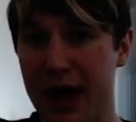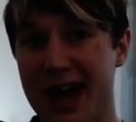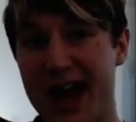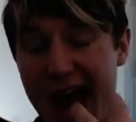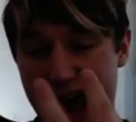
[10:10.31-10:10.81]

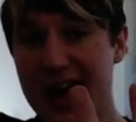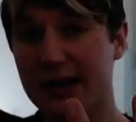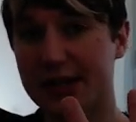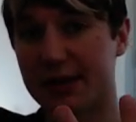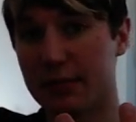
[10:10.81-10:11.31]
and his
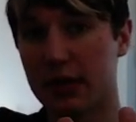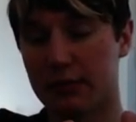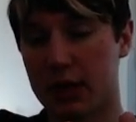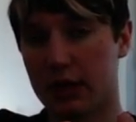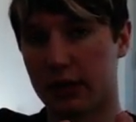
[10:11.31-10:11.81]
minion
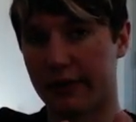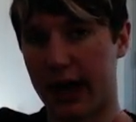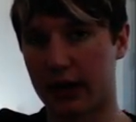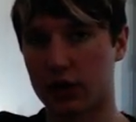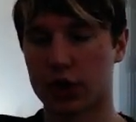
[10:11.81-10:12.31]
advantage.